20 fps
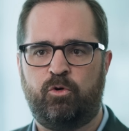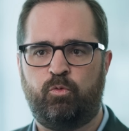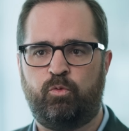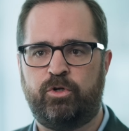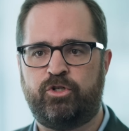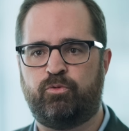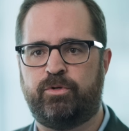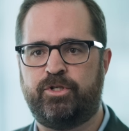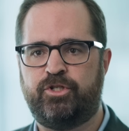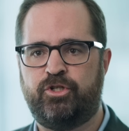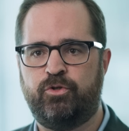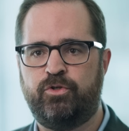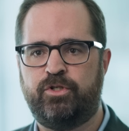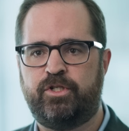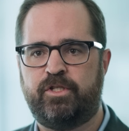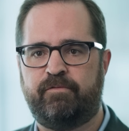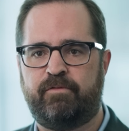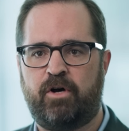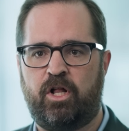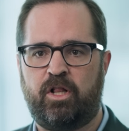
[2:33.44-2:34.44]
which reduce
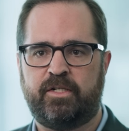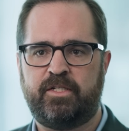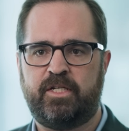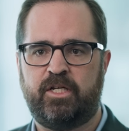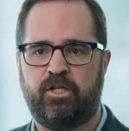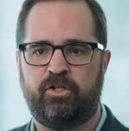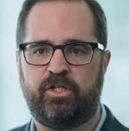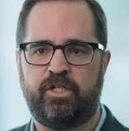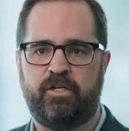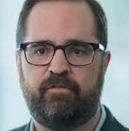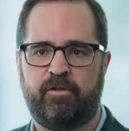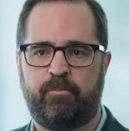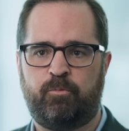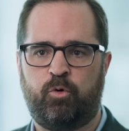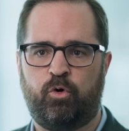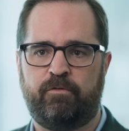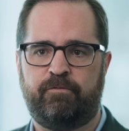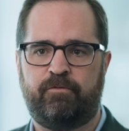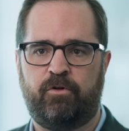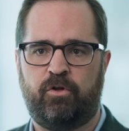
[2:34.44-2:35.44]
the volatility of the
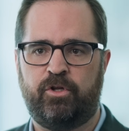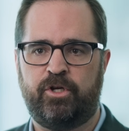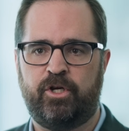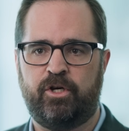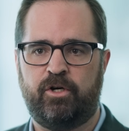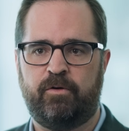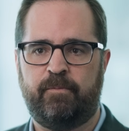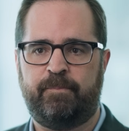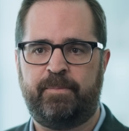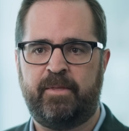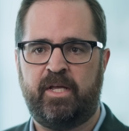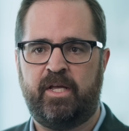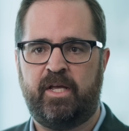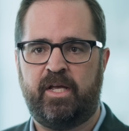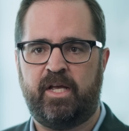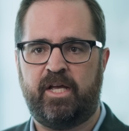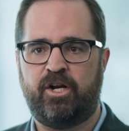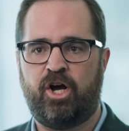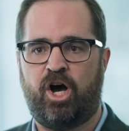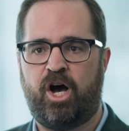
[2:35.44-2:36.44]
portfolio
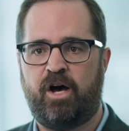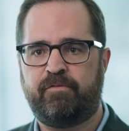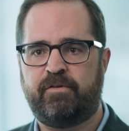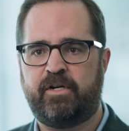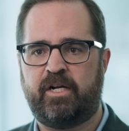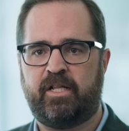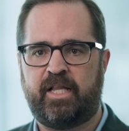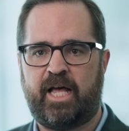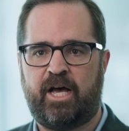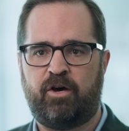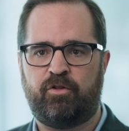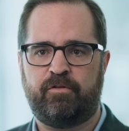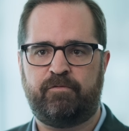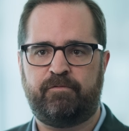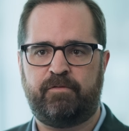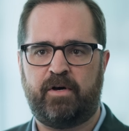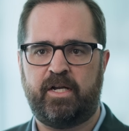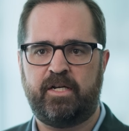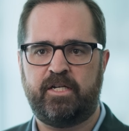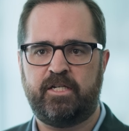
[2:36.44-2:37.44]
and often allow the
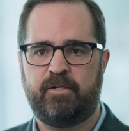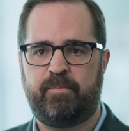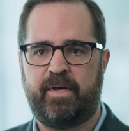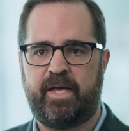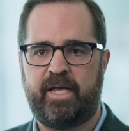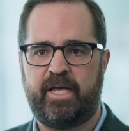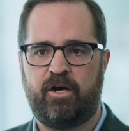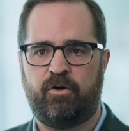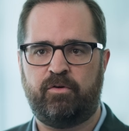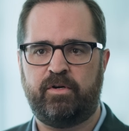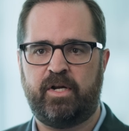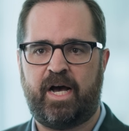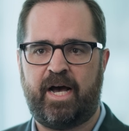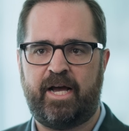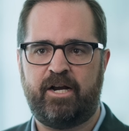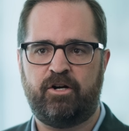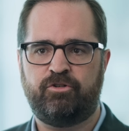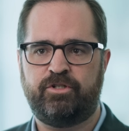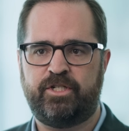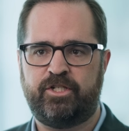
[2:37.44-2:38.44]
fund to pay out
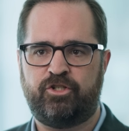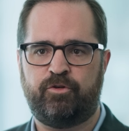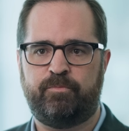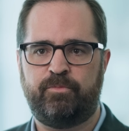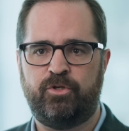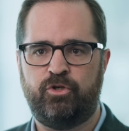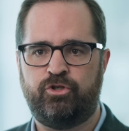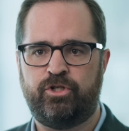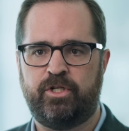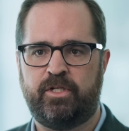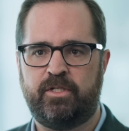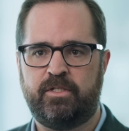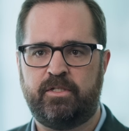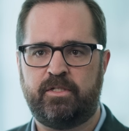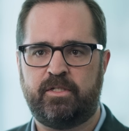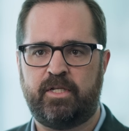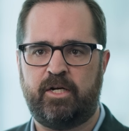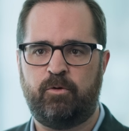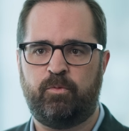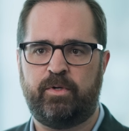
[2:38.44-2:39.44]
higher
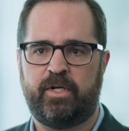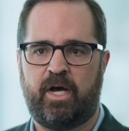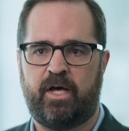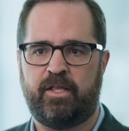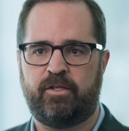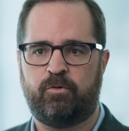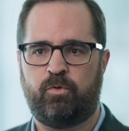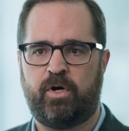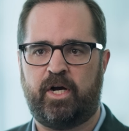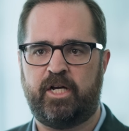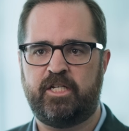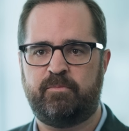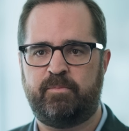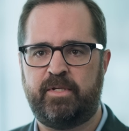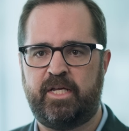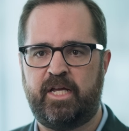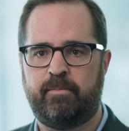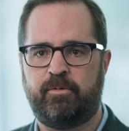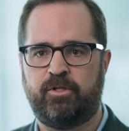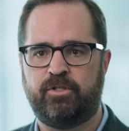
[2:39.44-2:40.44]
distributions than it would otherwise
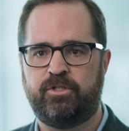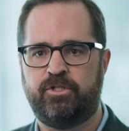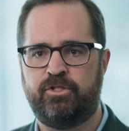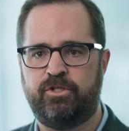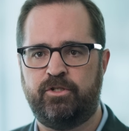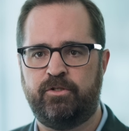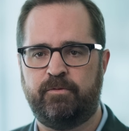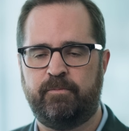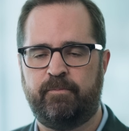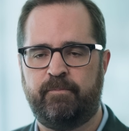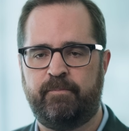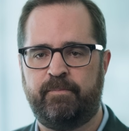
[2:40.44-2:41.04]
be able to do.